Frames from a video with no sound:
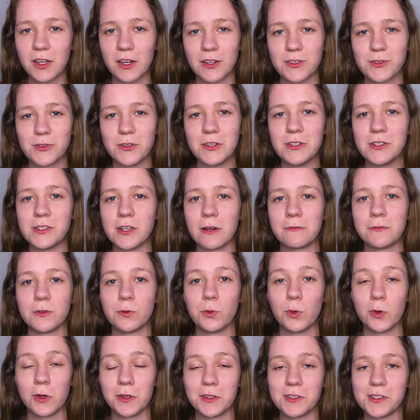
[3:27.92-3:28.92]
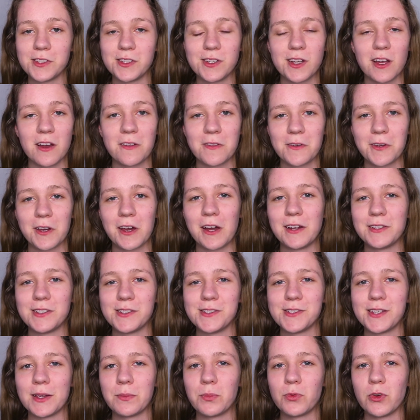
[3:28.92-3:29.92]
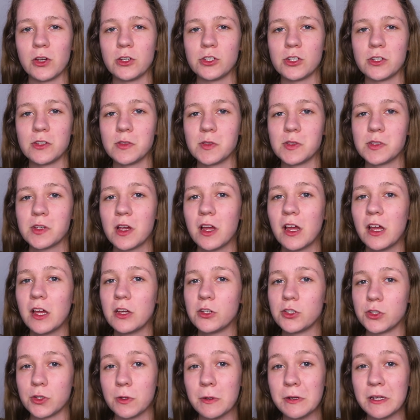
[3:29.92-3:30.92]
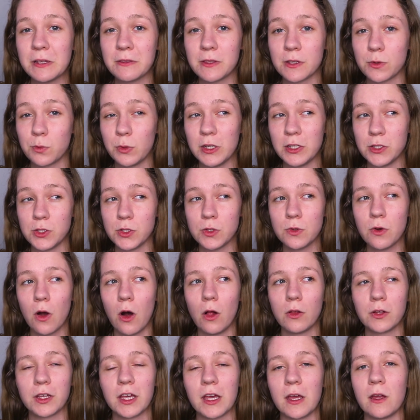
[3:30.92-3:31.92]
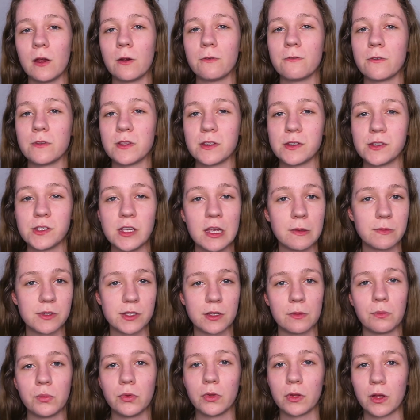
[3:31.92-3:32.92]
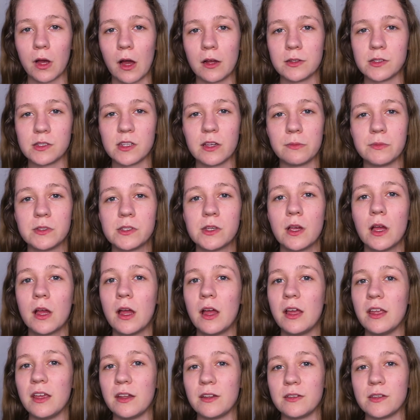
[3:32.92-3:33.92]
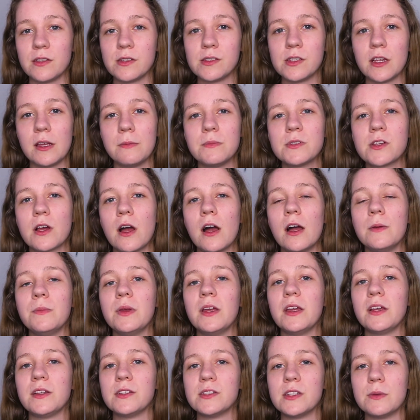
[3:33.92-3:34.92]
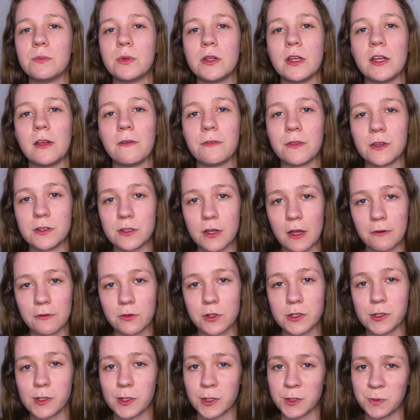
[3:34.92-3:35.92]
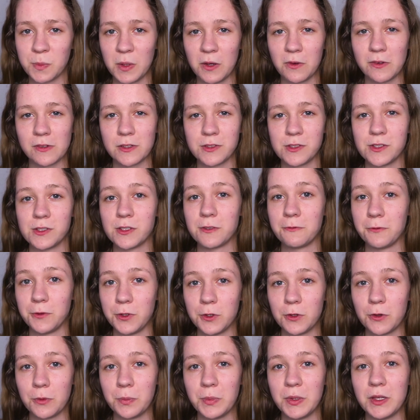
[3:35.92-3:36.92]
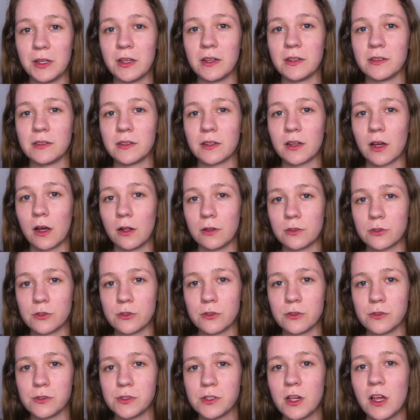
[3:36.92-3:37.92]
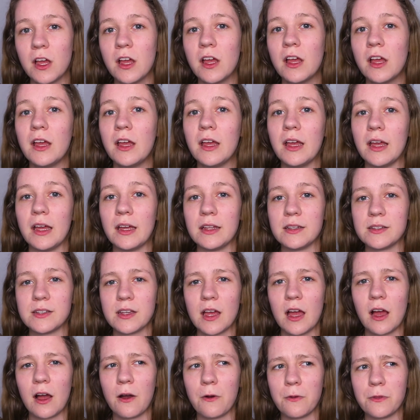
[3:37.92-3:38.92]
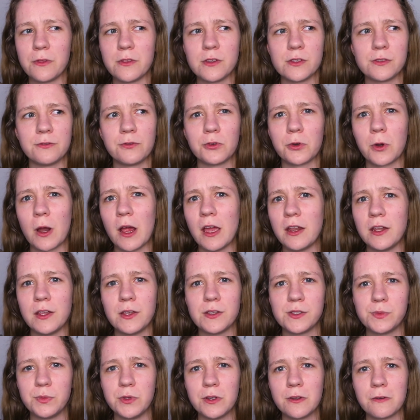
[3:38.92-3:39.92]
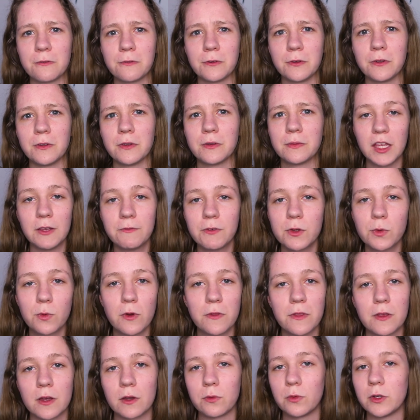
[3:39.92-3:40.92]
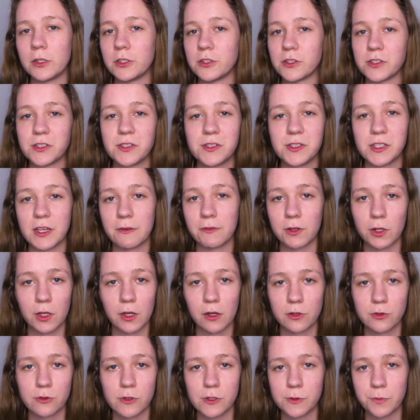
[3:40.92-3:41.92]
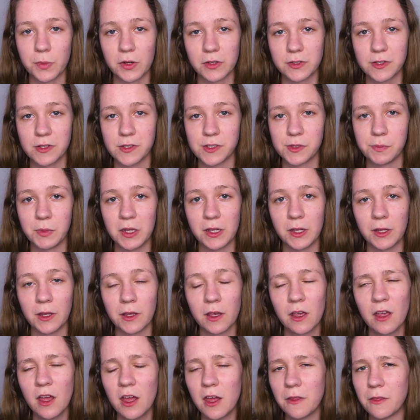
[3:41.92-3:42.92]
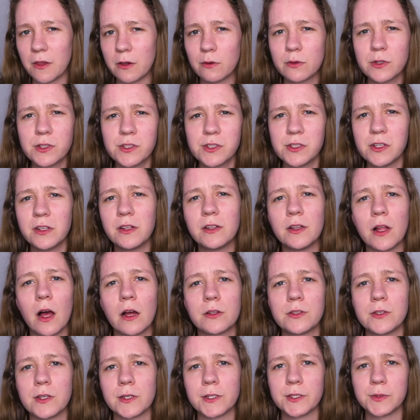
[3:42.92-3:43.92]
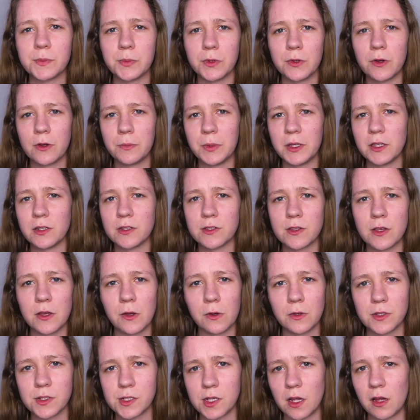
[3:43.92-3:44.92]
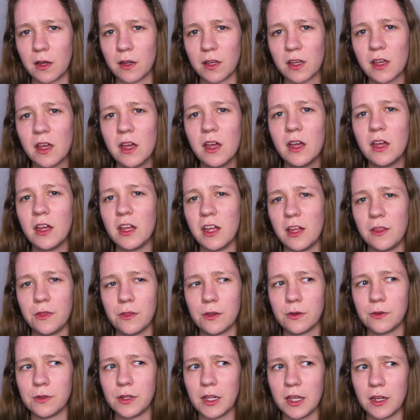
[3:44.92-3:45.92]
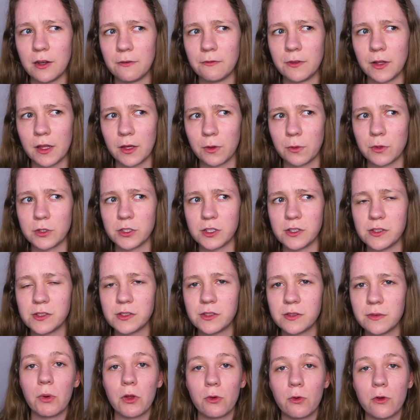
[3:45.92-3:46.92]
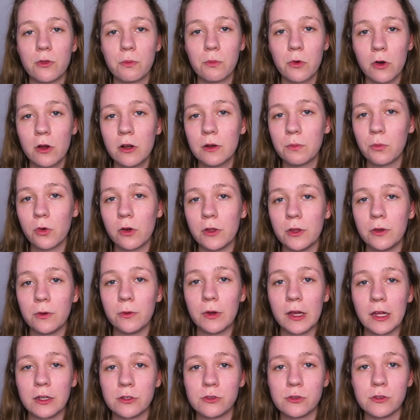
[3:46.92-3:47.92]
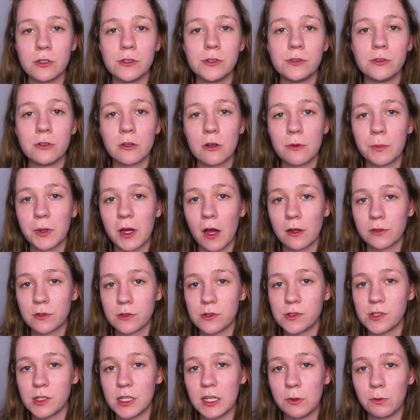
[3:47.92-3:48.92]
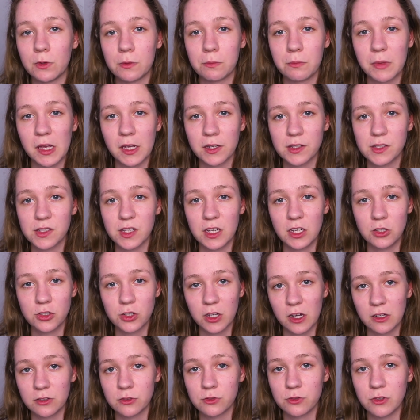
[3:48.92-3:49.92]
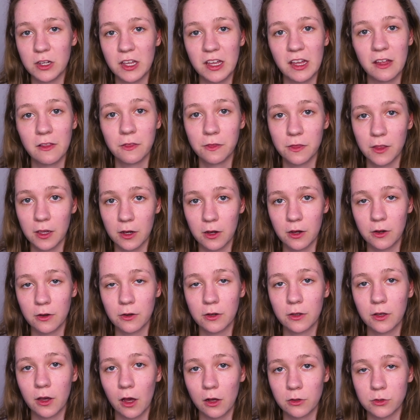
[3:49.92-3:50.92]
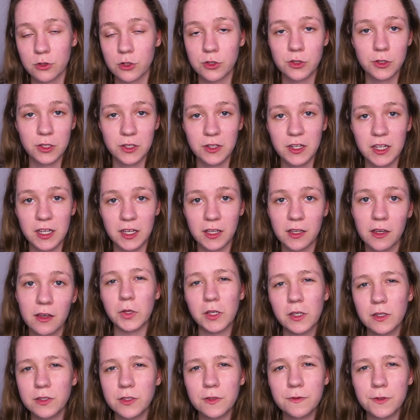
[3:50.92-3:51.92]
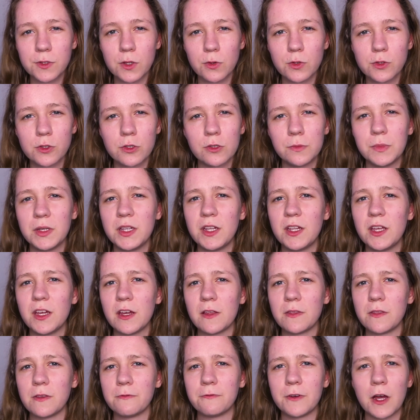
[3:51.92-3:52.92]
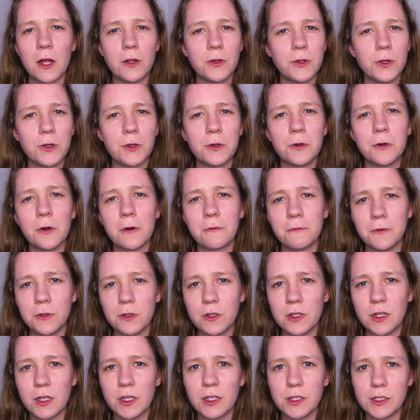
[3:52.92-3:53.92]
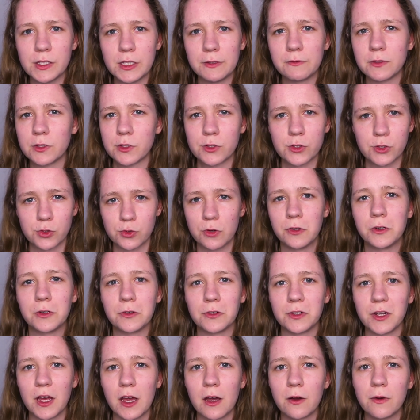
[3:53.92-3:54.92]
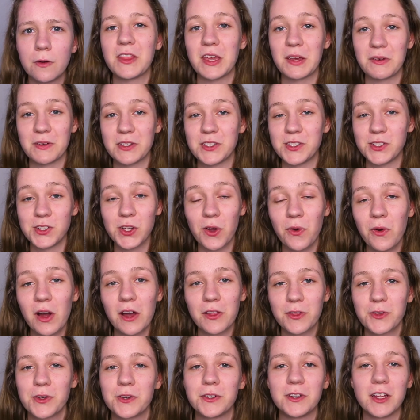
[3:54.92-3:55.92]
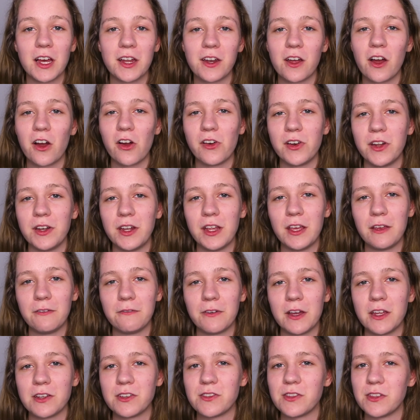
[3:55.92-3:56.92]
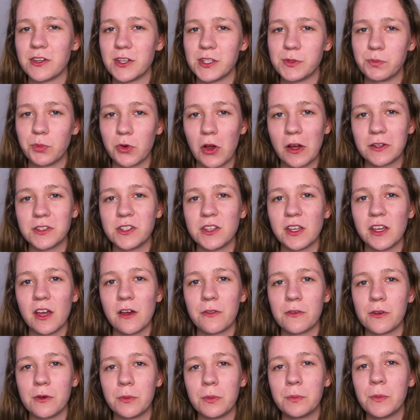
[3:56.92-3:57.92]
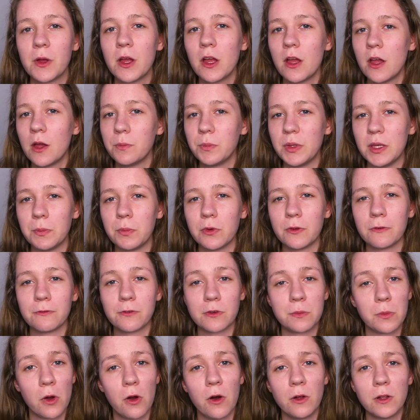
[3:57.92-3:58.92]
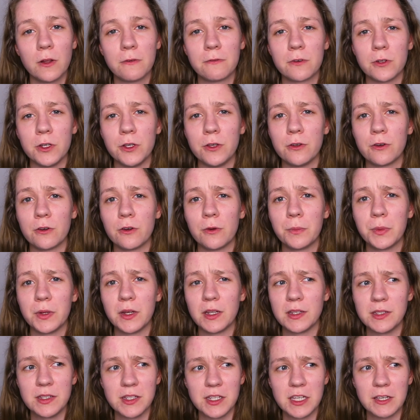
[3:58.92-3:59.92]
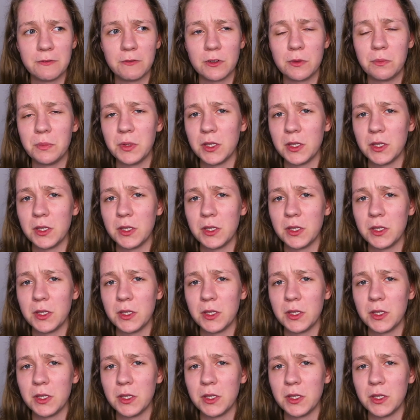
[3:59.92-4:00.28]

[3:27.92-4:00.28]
countries after wars and other kinds of separations, showing that we do all care for the same simple concepts, yet at the same time exhibiting the diverse experiences of European cultures and how this variety is beautiful. Even when there were just 7 countries participating, there was still a lot to explore because they all sang in their native languages. But with more and more new entries, Europe got to see what makes each country and their culture unique. Because of social media, the value of unity is even stronger now. There is no other lighthearted event that has brought together people from all over Europe and even